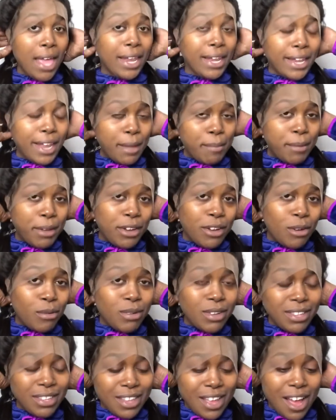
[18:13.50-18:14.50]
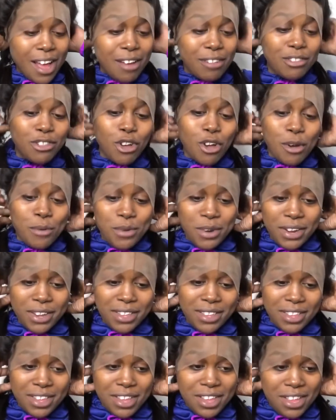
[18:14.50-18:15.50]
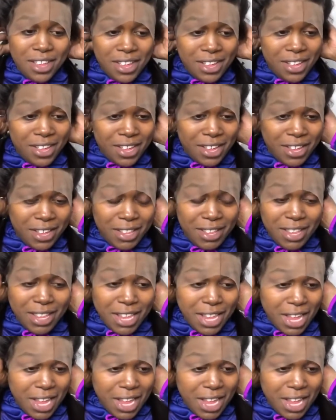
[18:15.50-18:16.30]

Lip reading: let me know what styles y'all want to see, huns.